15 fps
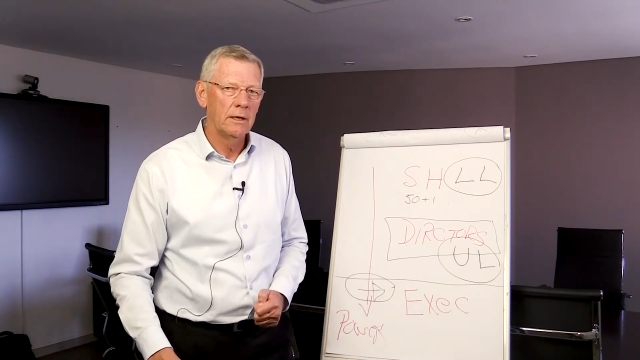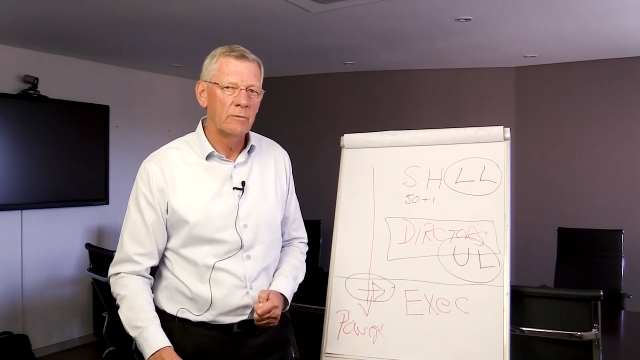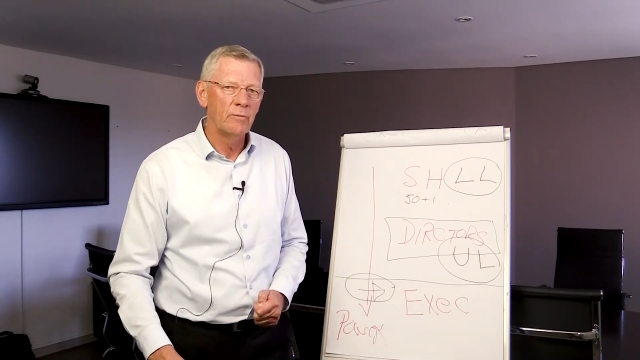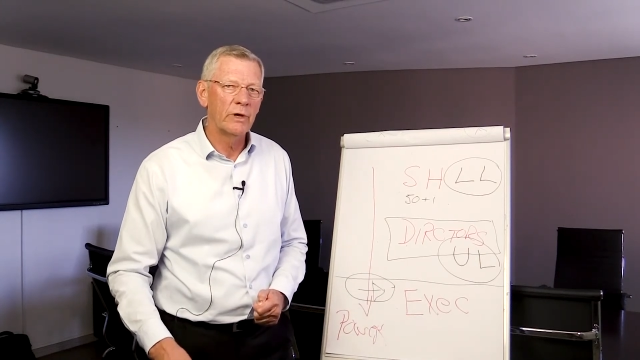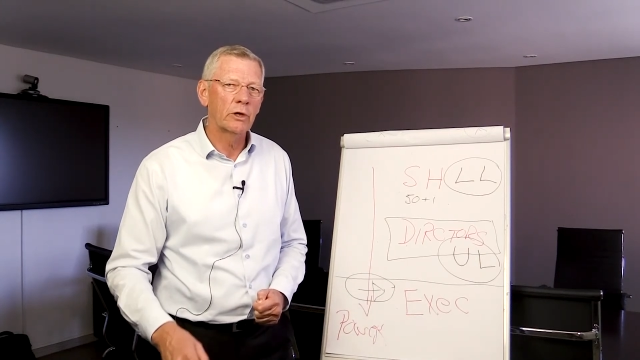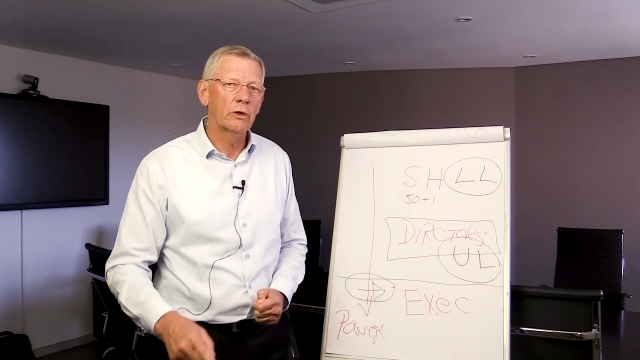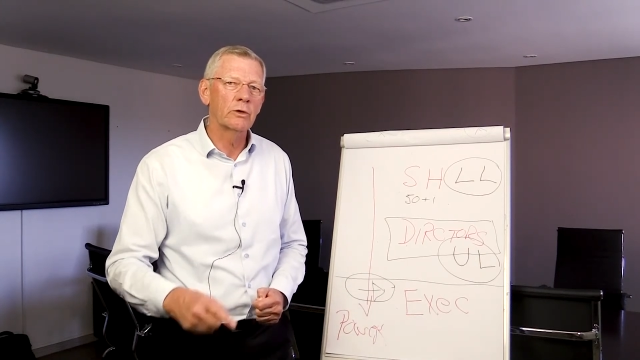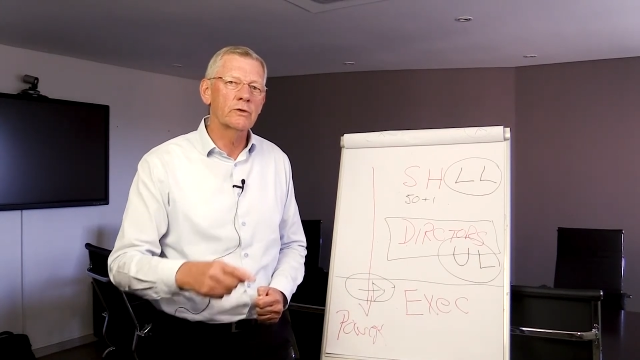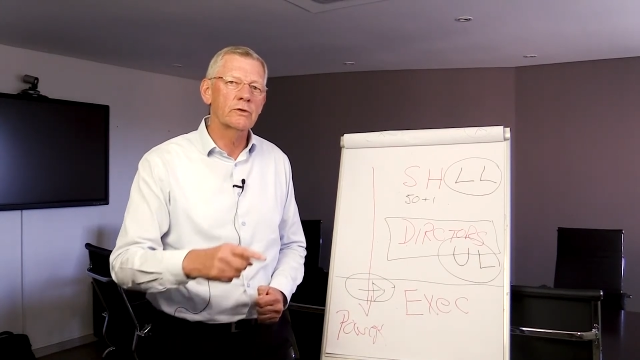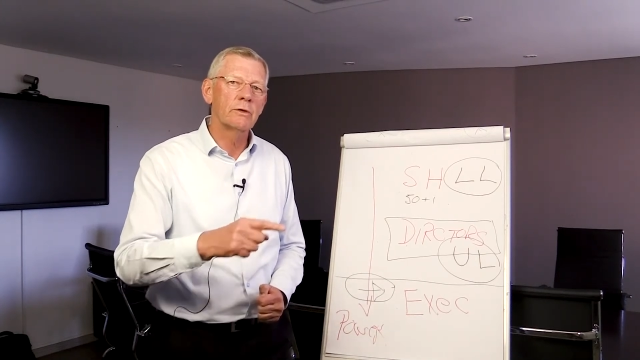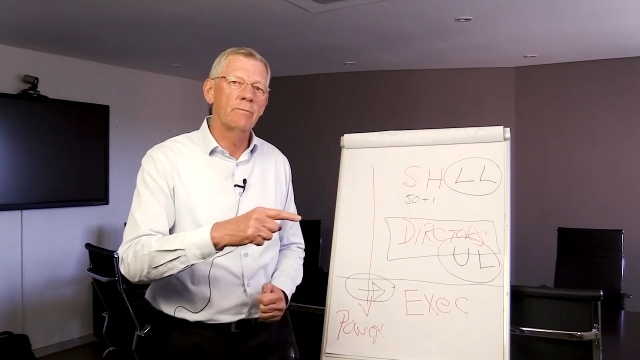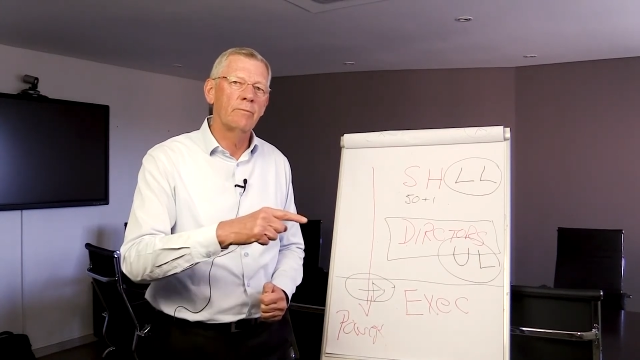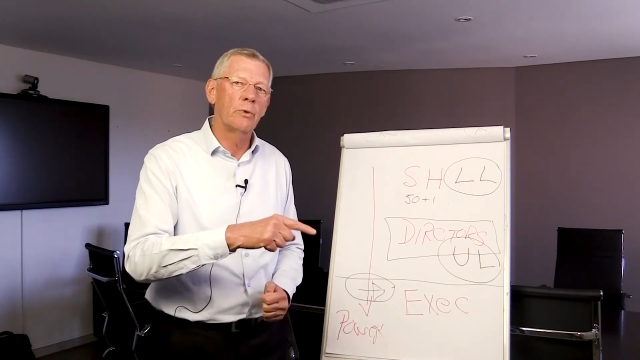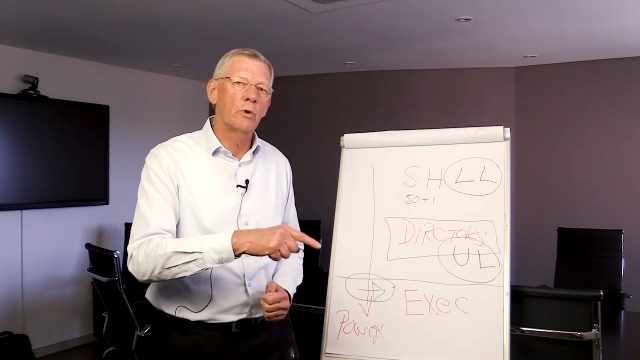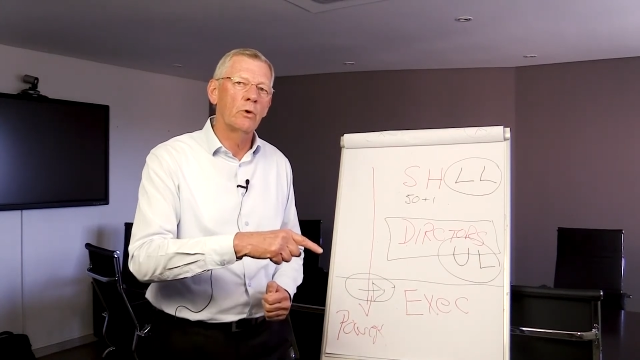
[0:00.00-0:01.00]
because the
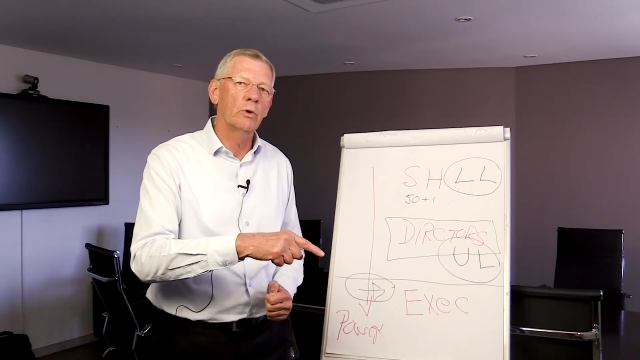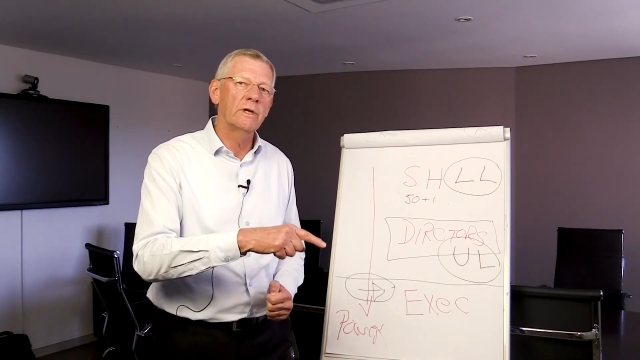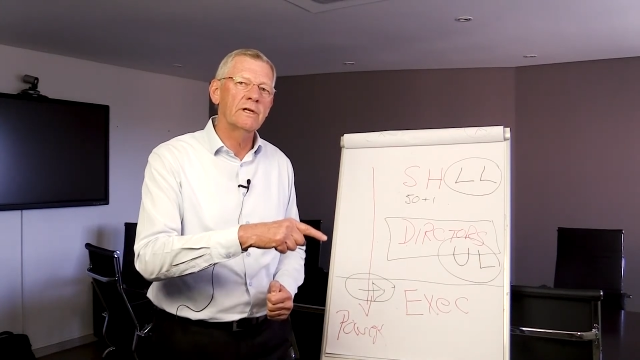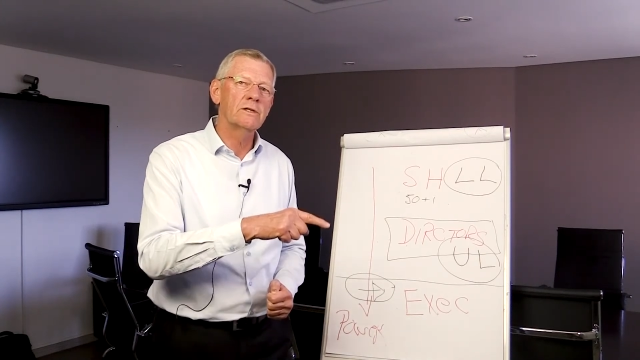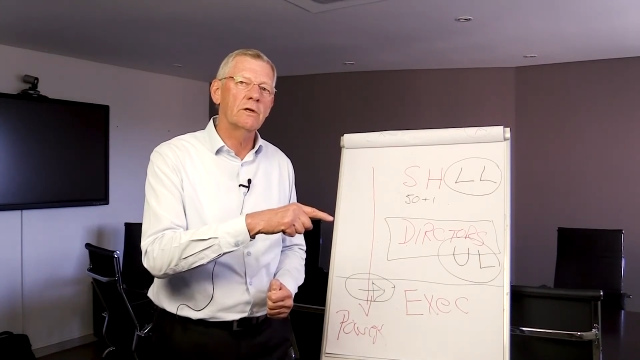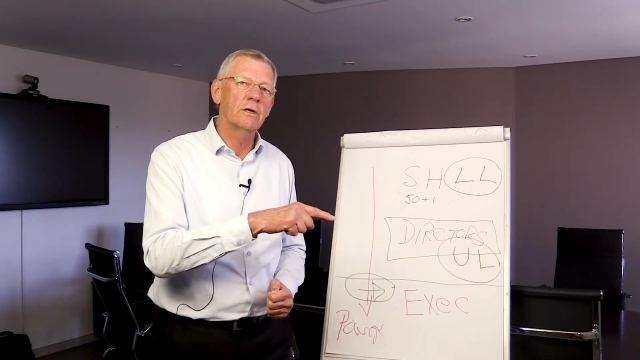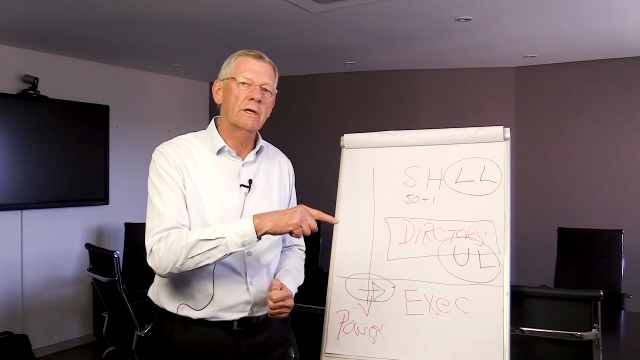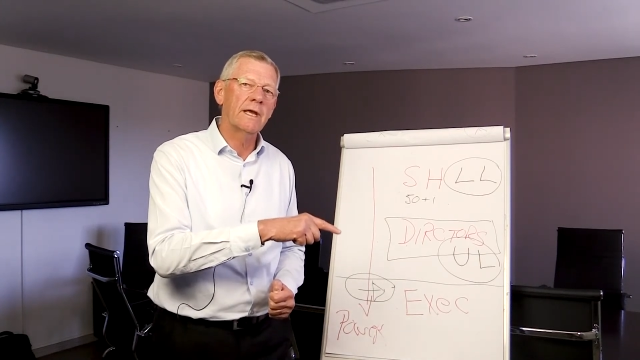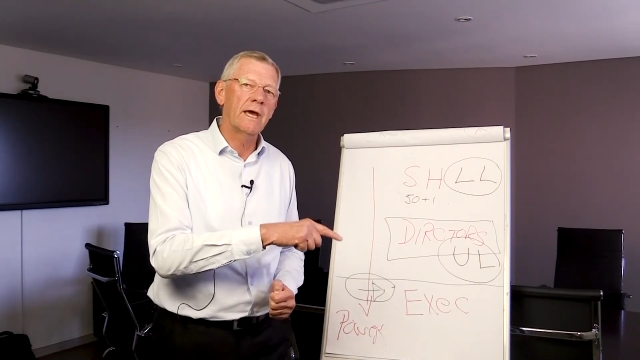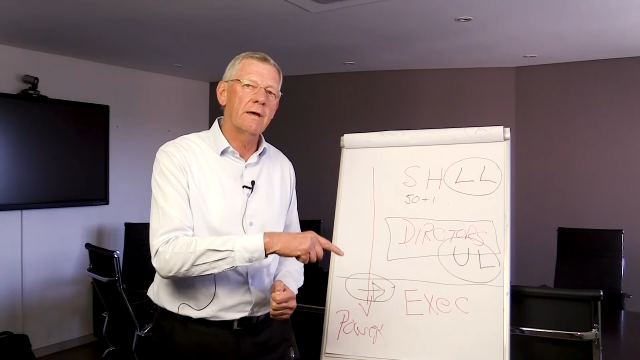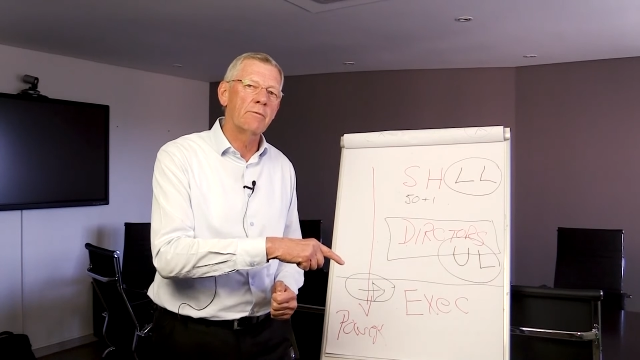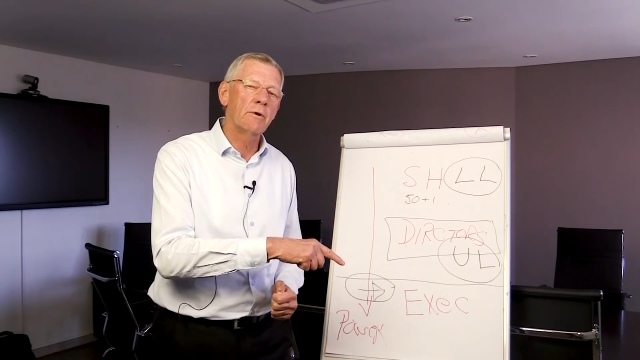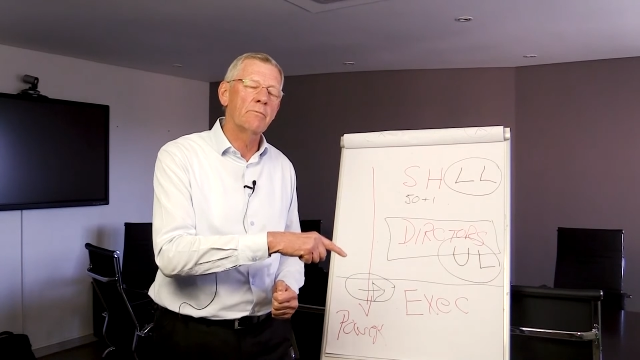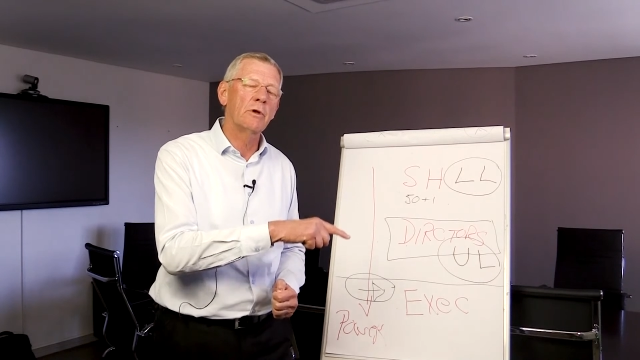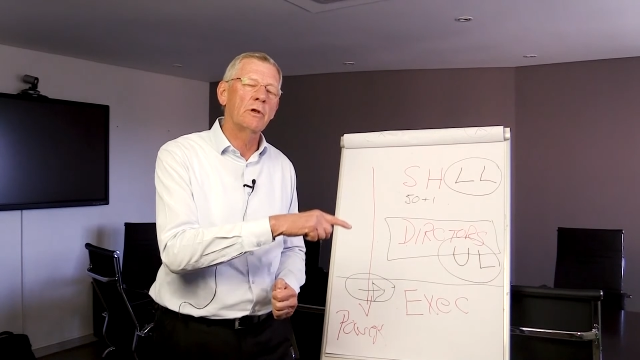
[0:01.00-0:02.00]
board is not
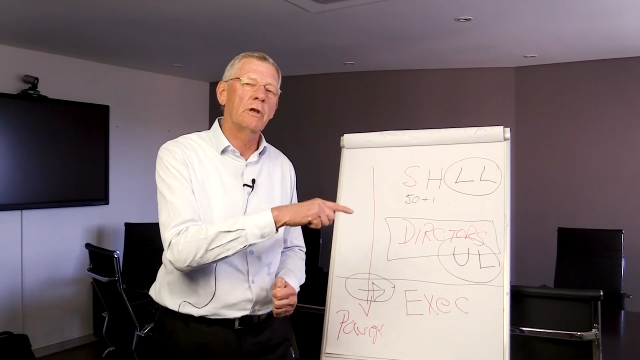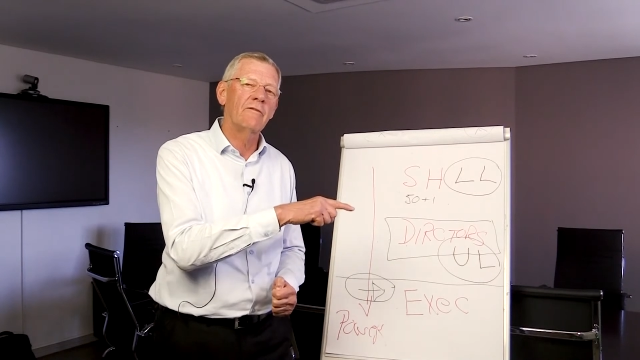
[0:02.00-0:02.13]
capable